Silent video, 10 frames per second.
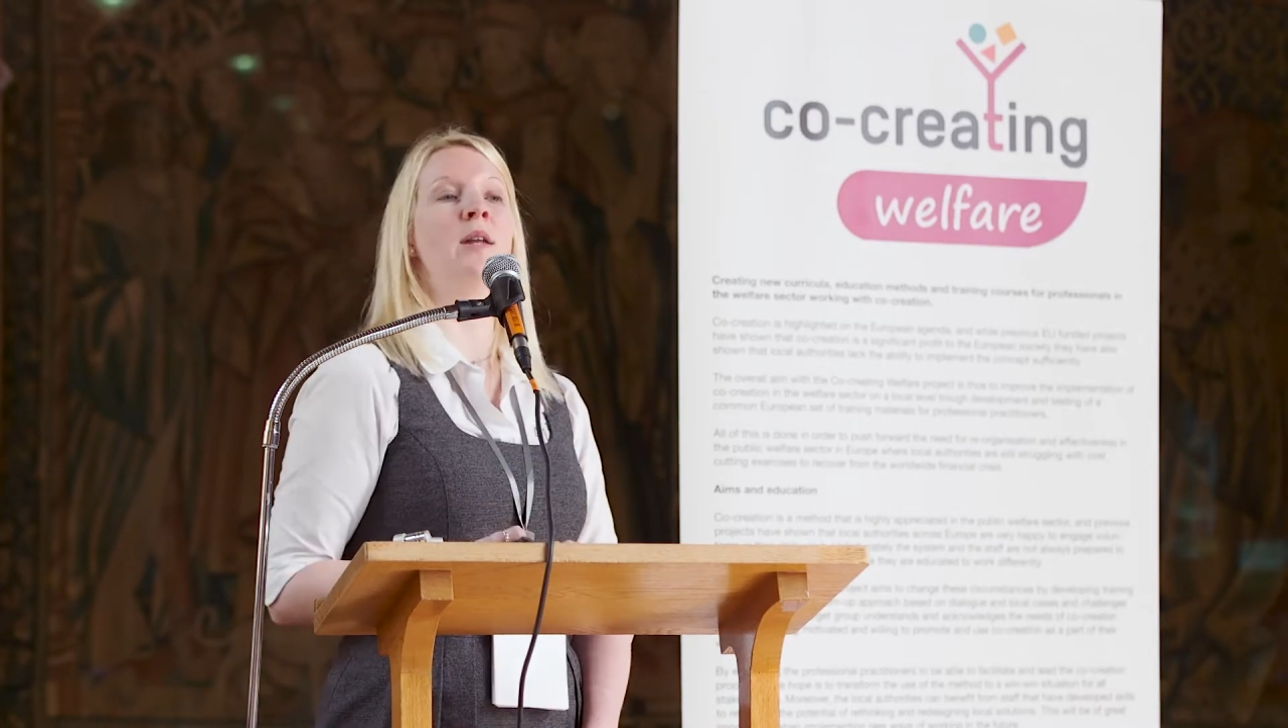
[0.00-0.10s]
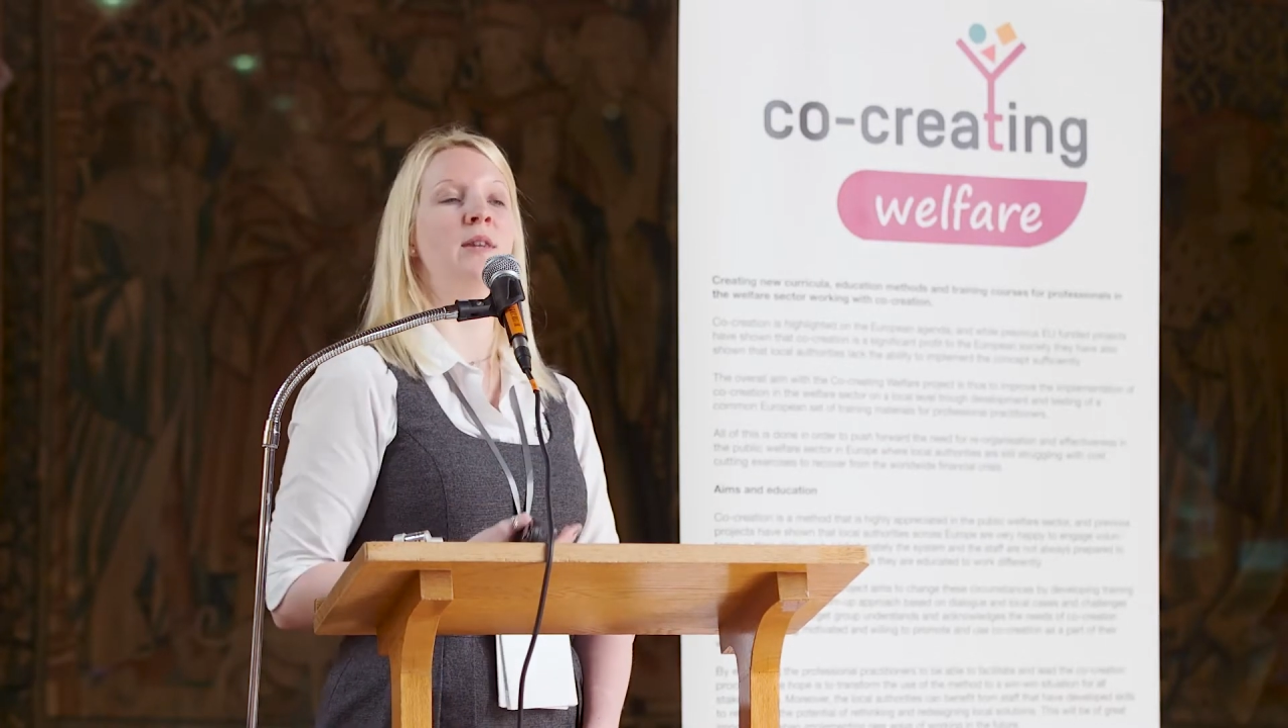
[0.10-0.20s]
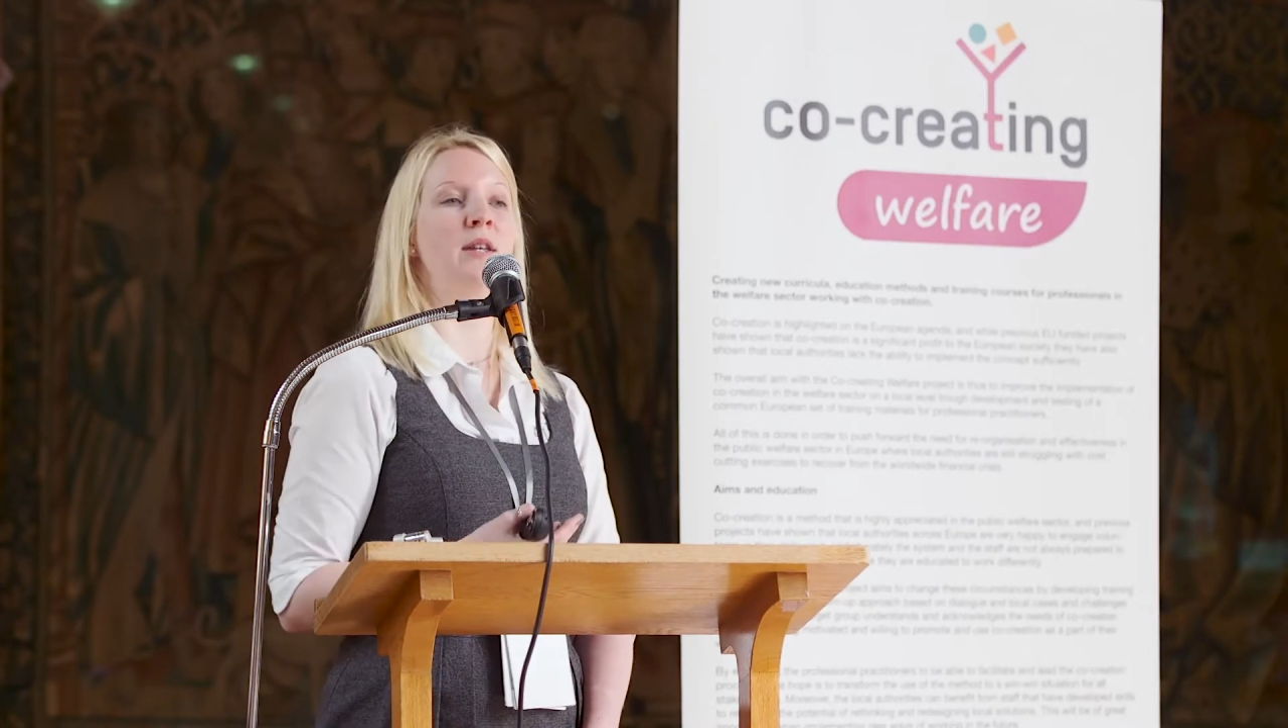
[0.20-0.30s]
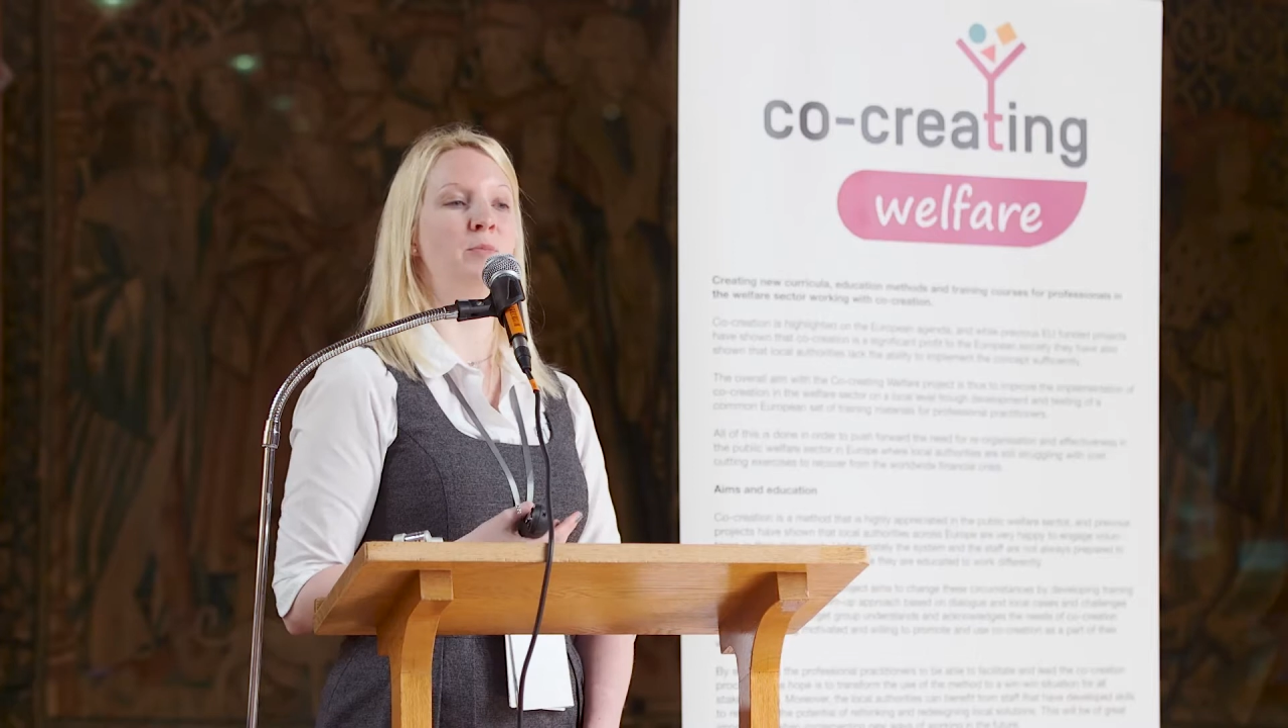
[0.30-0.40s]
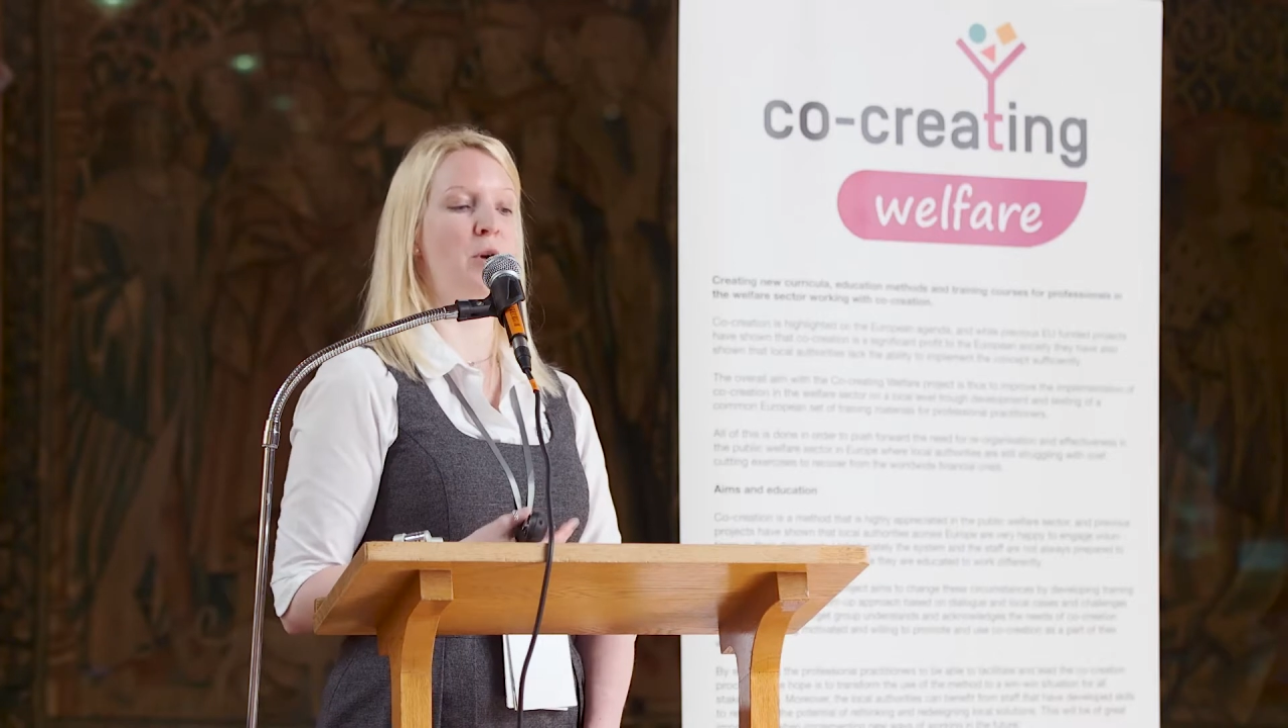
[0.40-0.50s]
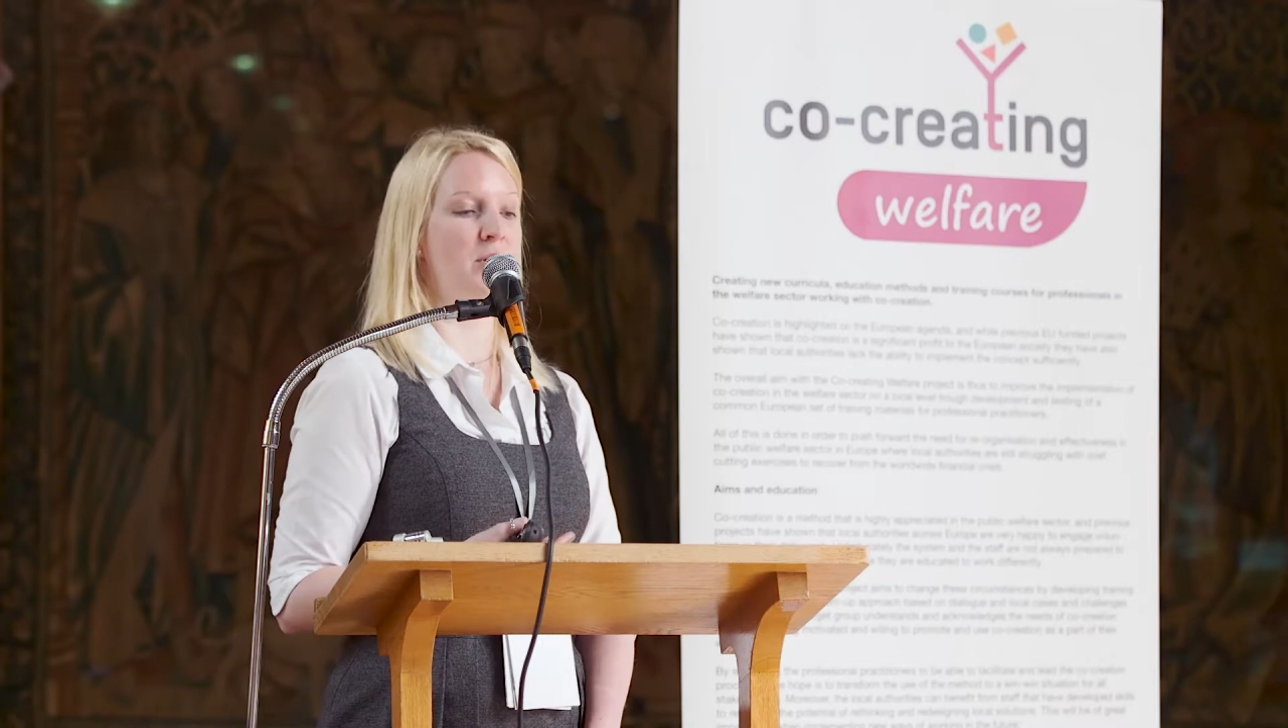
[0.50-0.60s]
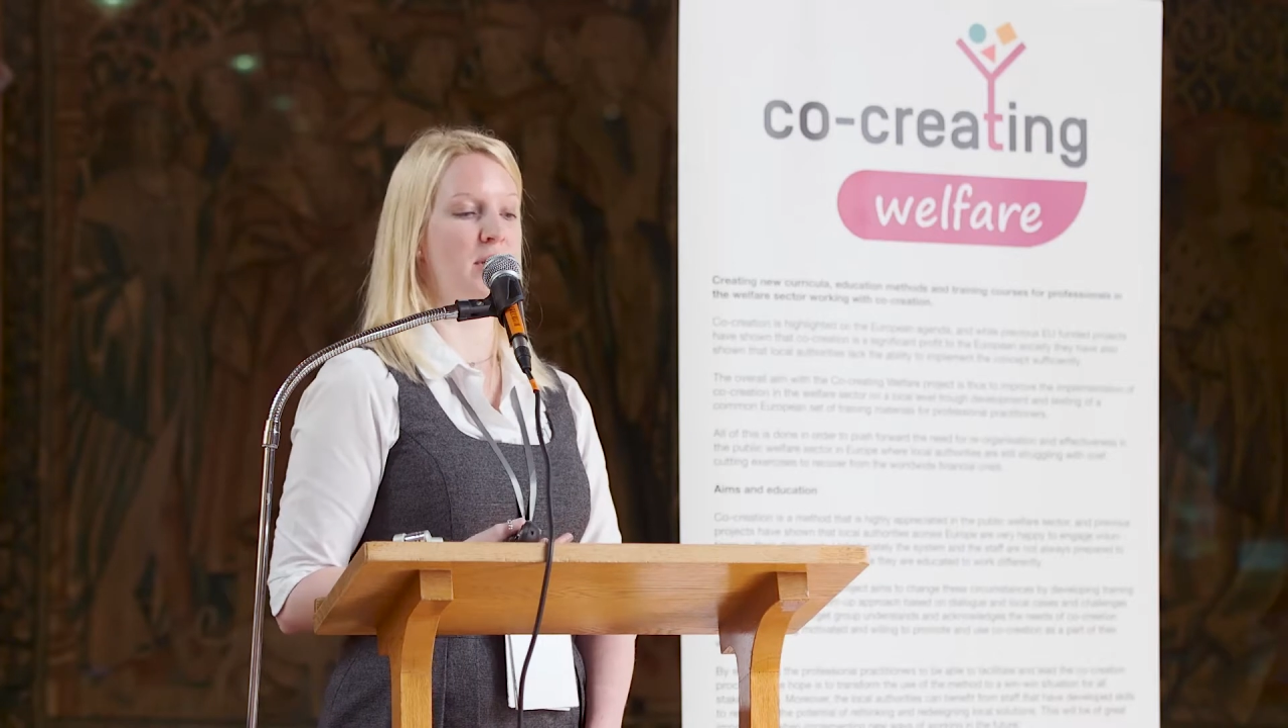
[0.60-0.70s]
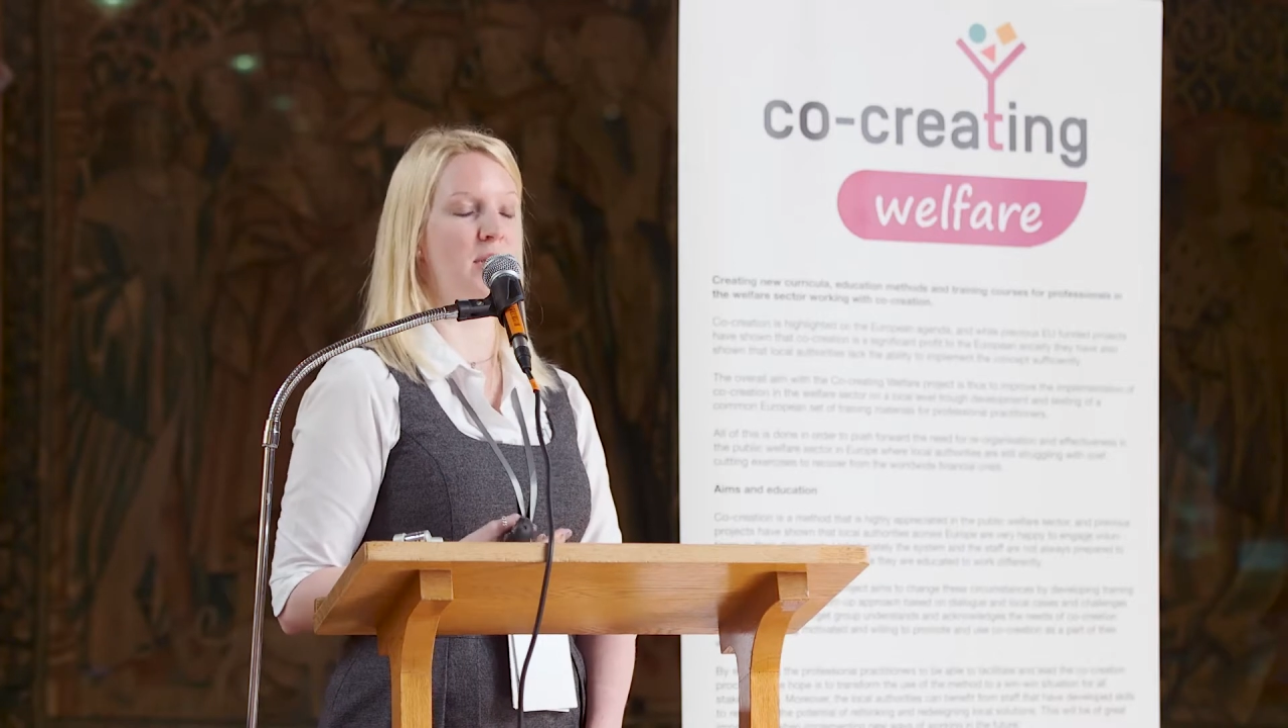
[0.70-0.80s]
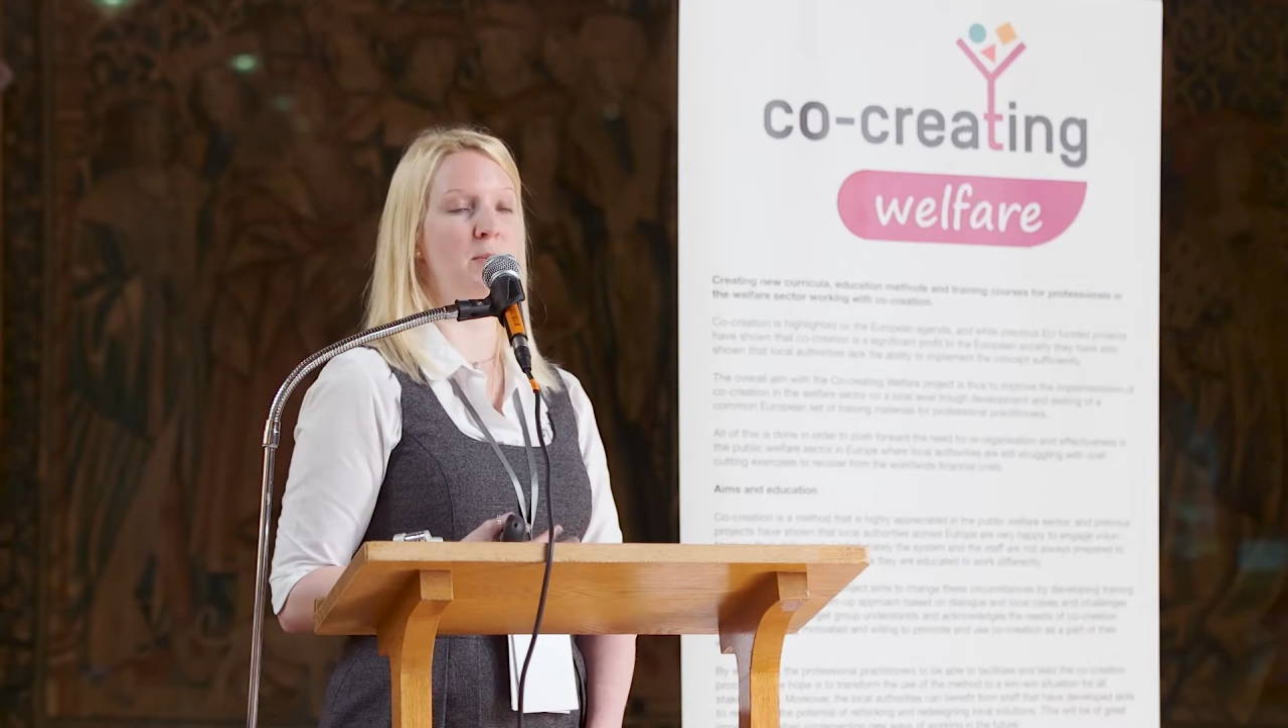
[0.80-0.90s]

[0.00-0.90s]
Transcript: in this process